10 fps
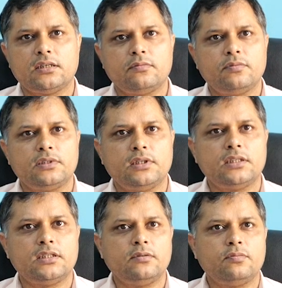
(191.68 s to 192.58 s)

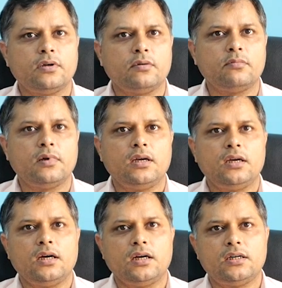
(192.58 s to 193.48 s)
efficiency from
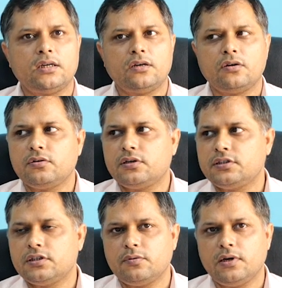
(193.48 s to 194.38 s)
underground
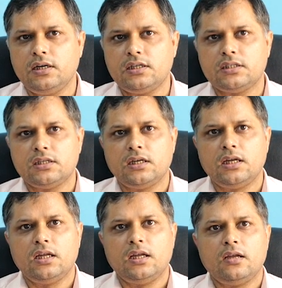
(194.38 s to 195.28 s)
reservoirs,
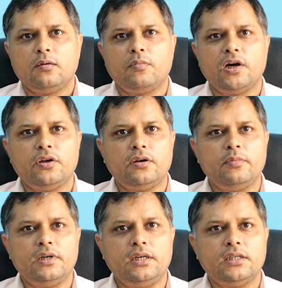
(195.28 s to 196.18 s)

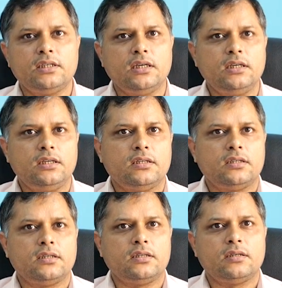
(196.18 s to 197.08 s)
bioremediation
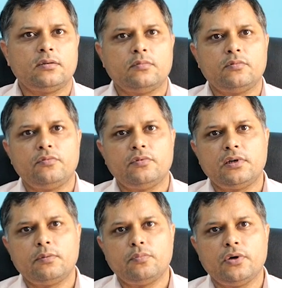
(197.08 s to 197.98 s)

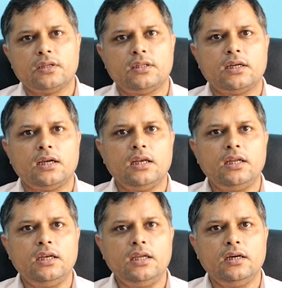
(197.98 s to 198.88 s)
for the
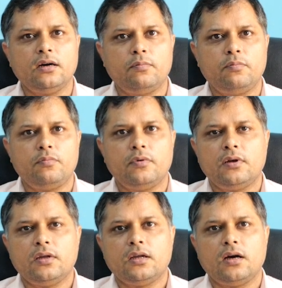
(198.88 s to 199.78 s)
cleaning up
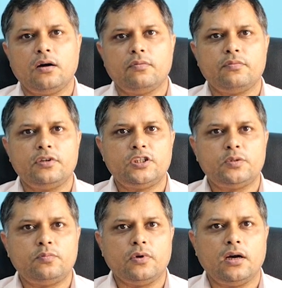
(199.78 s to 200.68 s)
of
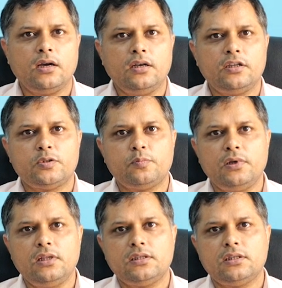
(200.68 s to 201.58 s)
oil
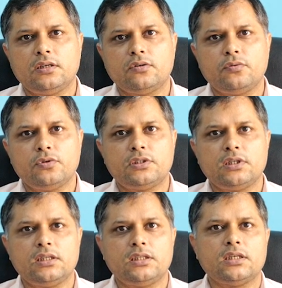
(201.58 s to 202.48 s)
spills in
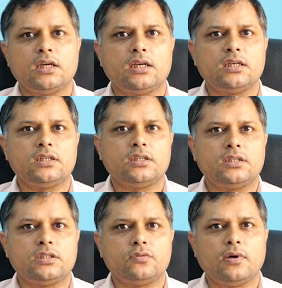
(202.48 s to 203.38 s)
oceans and
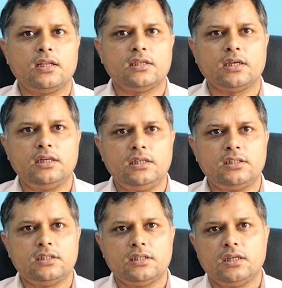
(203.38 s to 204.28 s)
soil
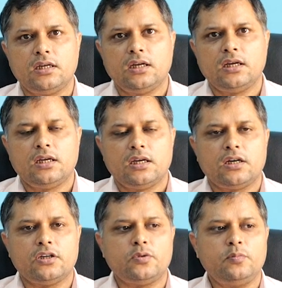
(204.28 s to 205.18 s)
sites,
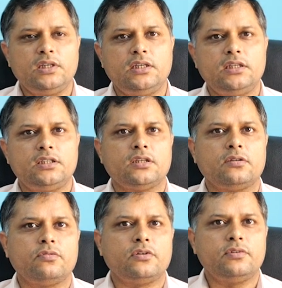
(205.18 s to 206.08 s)
cosmetics
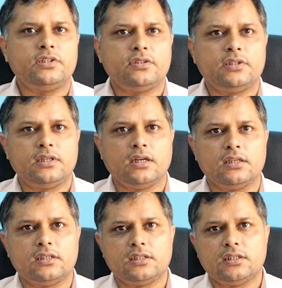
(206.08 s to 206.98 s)
and
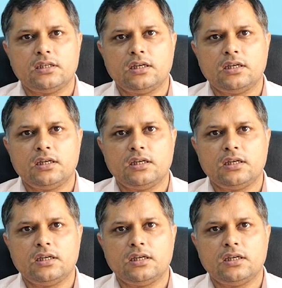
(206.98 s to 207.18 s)
pharmaceuticals,